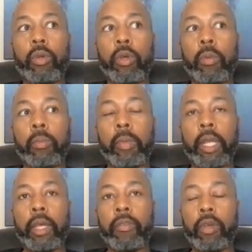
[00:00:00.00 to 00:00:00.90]
Do
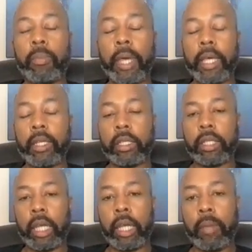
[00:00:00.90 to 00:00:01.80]
many of your patients
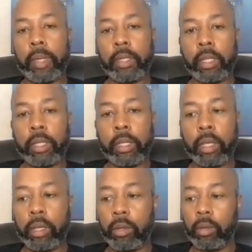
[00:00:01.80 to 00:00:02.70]
that come in to see
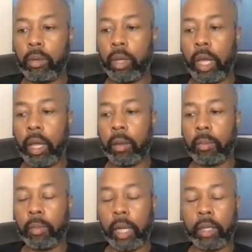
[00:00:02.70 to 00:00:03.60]
you,
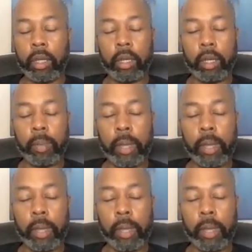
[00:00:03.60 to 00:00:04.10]
like your elderly